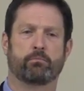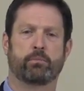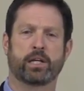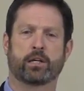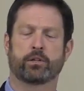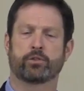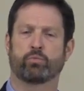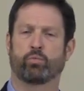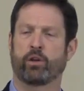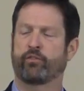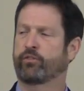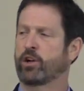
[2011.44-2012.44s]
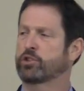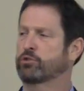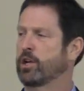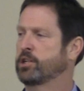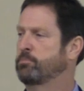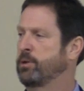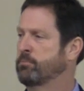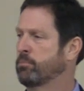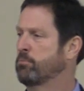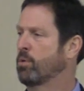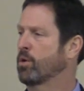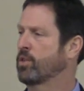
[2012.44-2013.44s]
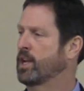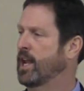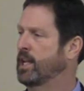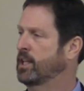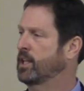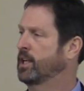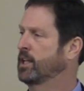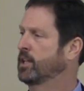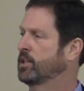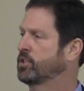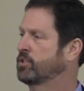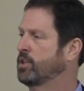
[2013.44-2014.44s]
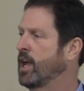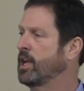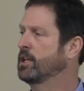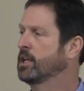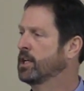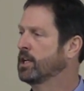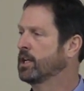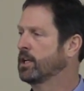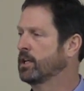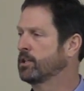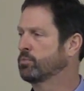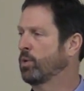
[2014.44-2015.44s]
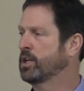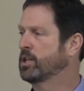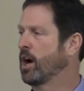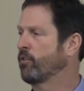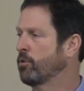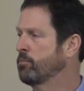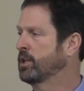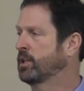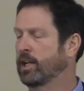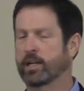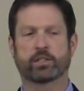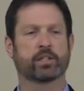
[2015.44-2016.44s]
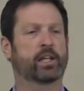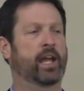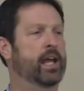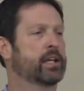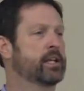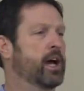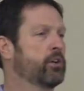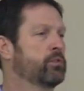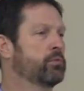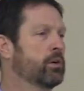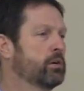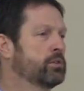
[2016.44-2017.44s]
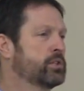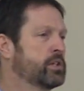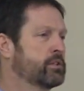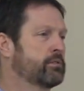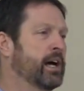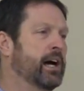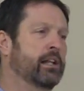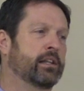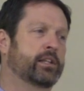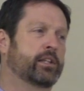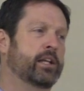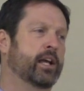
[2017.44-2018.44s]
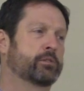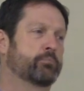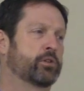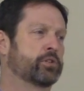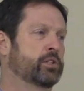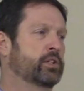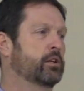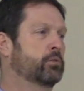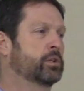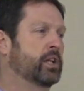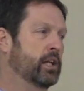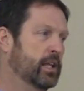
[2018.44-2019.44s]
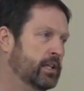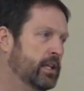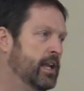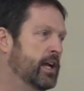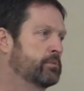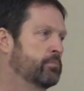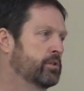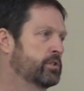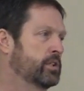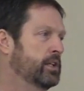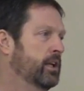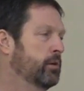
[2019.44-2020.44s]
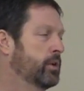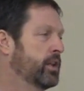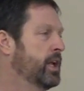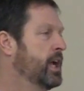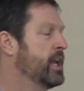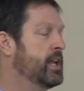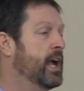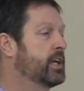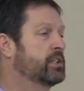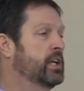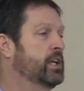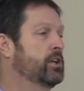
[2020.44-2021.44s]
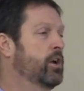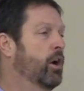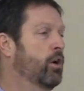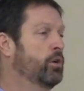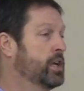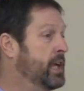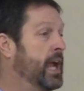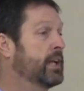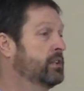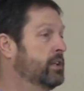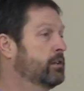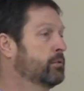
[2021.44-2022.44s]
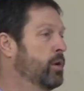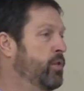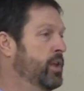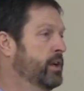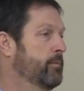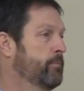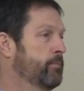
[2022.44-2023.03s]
Because what frustrates people more than anything in this state is when government kicks the can down the road and says, well, I'll let the next person deal with it. I'll let the next person deal with it. Next thing you know, you can't deal with it.